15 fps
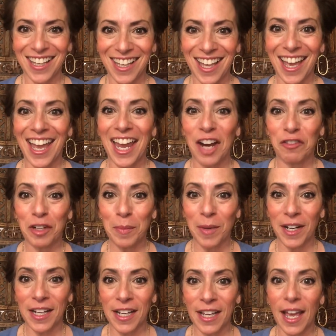Hey
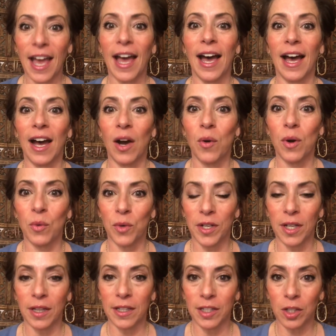everybody, how would a
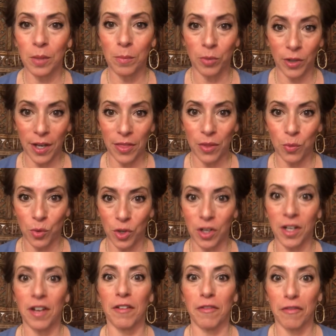little breath work
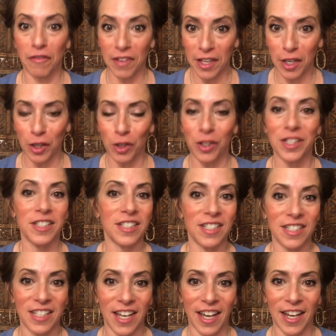feel
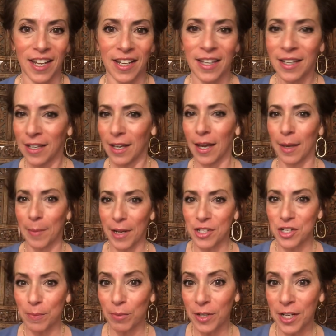today? I bet
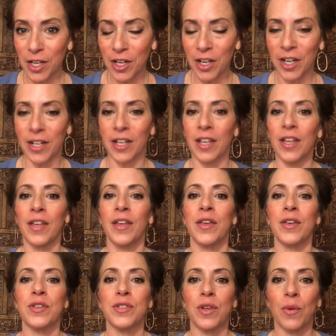you pretty good.
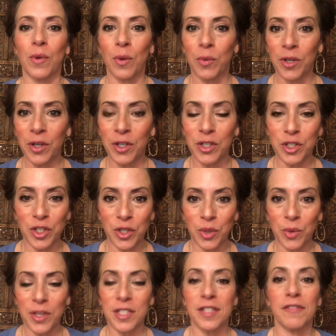So what we're gonna
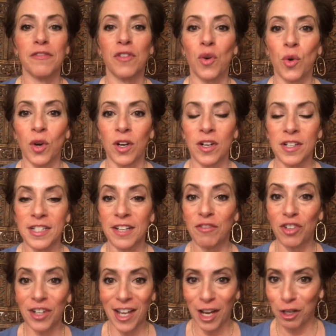do is 4
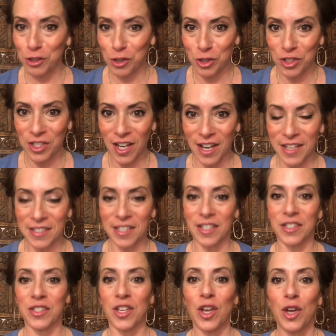different
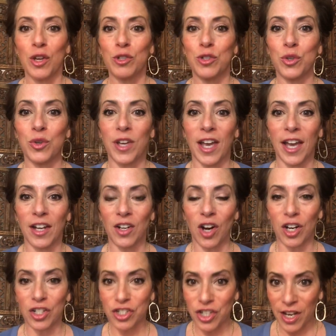exercises to get
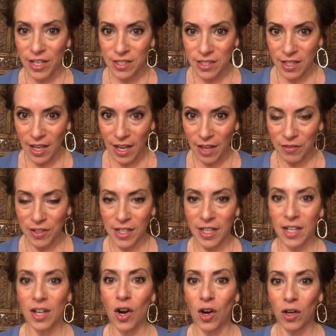our chest
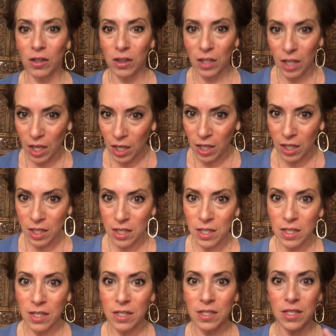cavity, our
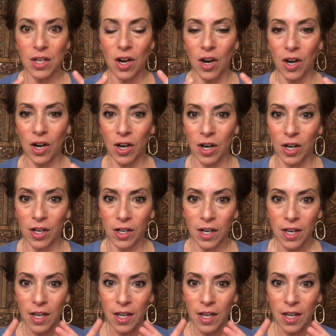lungs, our